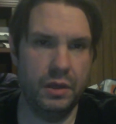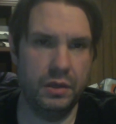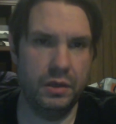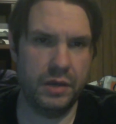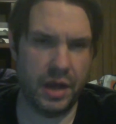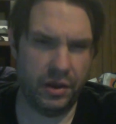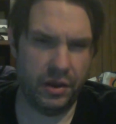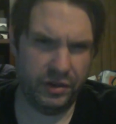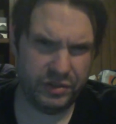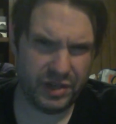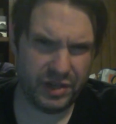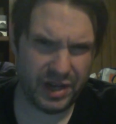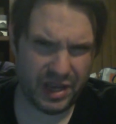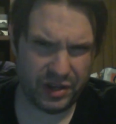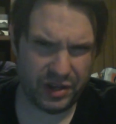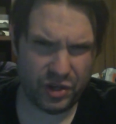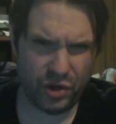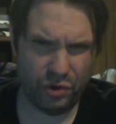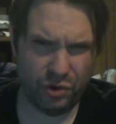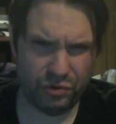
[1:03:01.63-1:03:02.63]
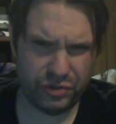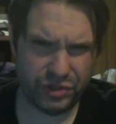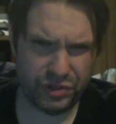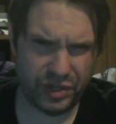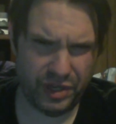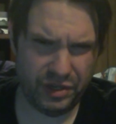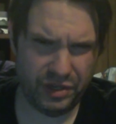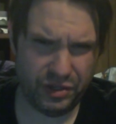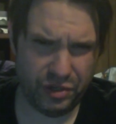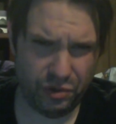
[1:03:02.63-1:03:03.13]
Now he's going to get coached
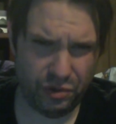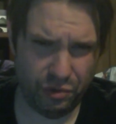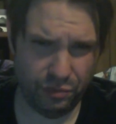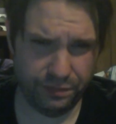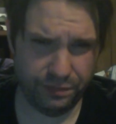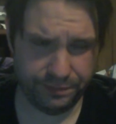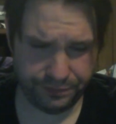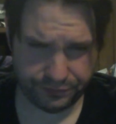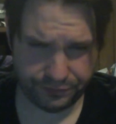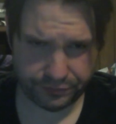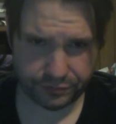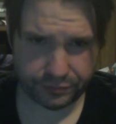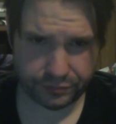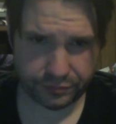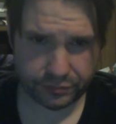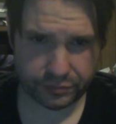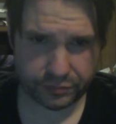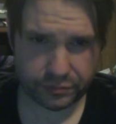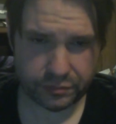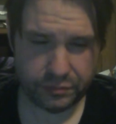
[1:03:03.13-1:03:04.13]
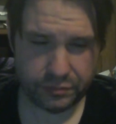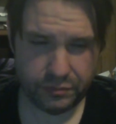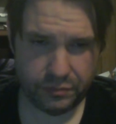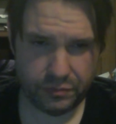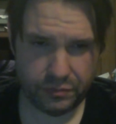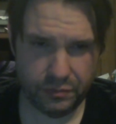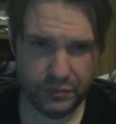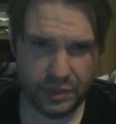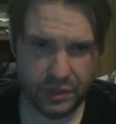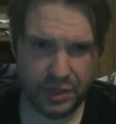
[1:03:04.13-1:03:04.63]
into
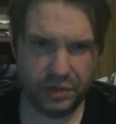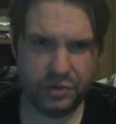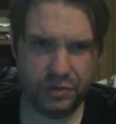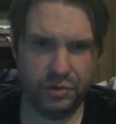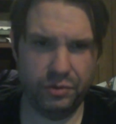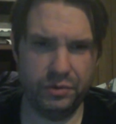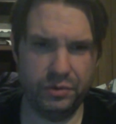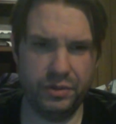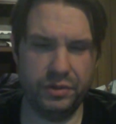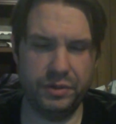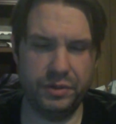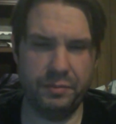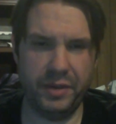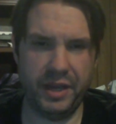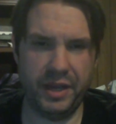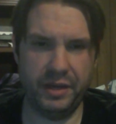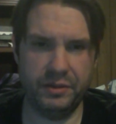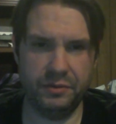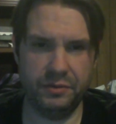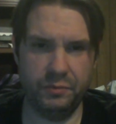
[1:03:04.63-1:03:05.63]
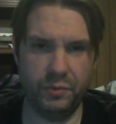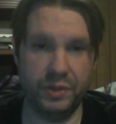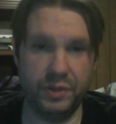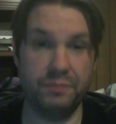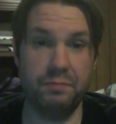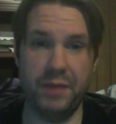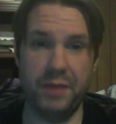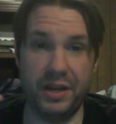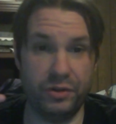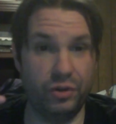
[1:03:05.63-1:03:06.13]
the debate
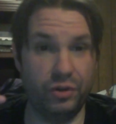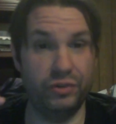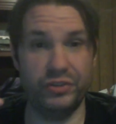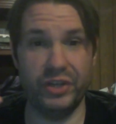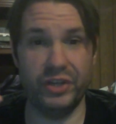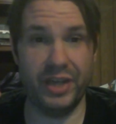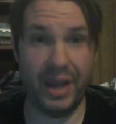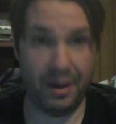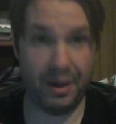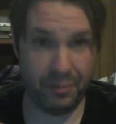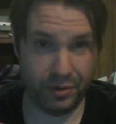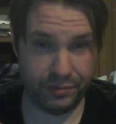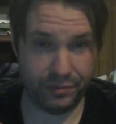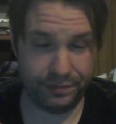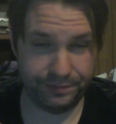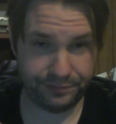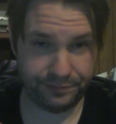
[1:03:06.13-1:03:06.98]
by Tulsi Gabbard,